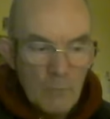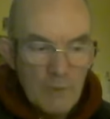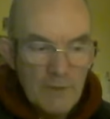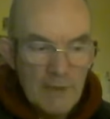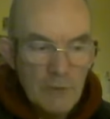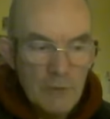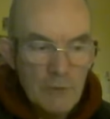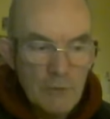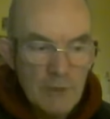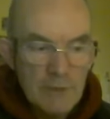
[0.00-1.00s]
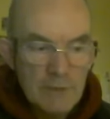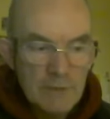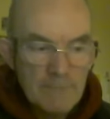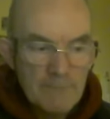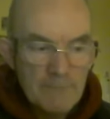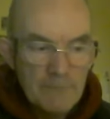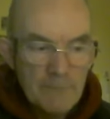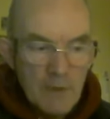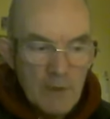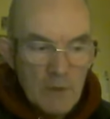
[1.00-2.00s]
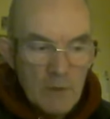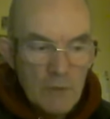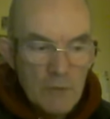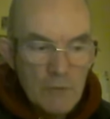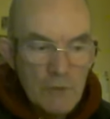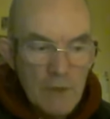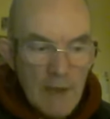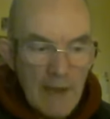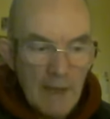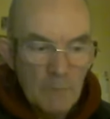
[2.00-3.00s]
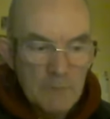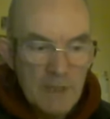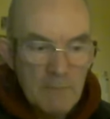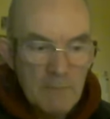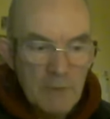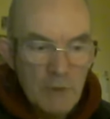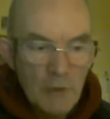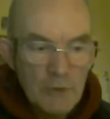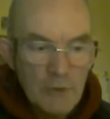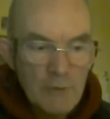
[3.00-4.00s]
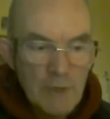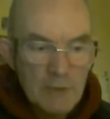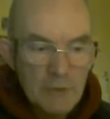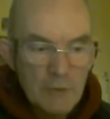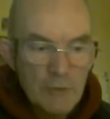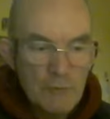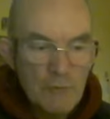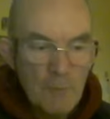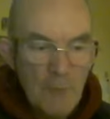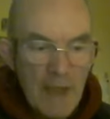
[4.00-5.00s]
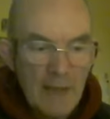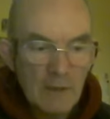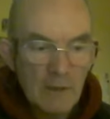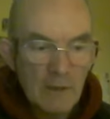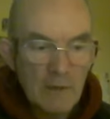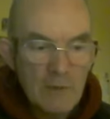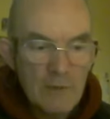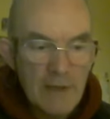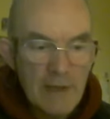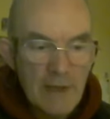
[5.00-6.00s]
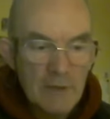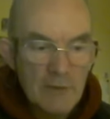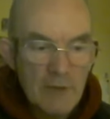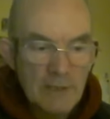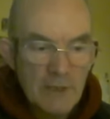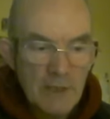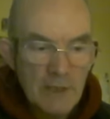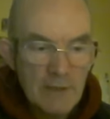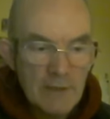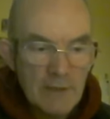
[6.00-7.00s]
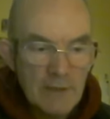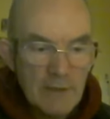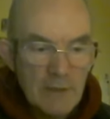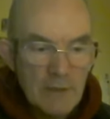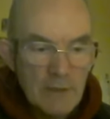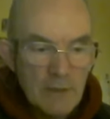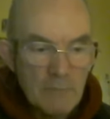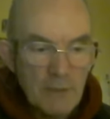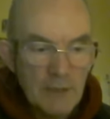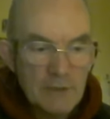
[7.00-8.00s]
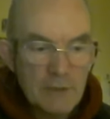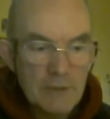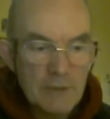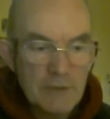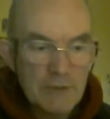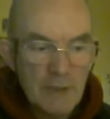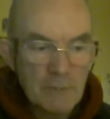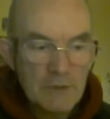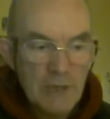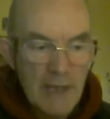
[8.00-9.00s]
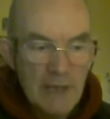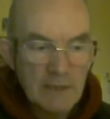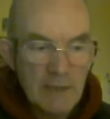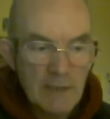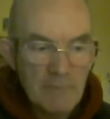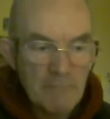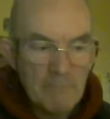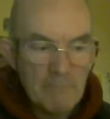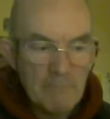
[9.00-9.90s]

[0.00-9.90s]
We thank you that you helped him not only to repel the aggressor, but to subjugate him.